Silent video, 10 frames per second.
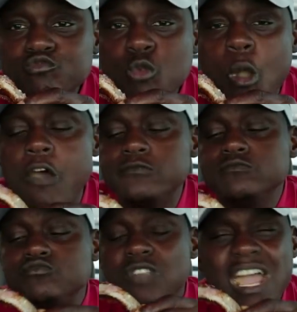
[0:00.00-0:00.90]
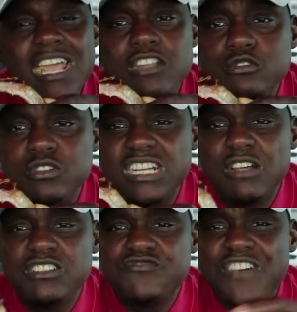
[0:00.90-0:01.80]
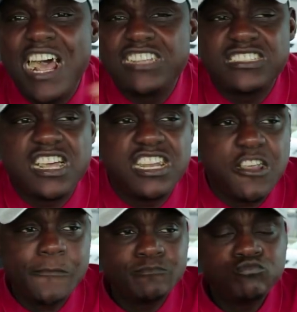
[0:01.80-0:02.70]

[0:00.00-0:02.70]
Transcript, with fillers: Hmm. How y'all doing today on this fine Sunday?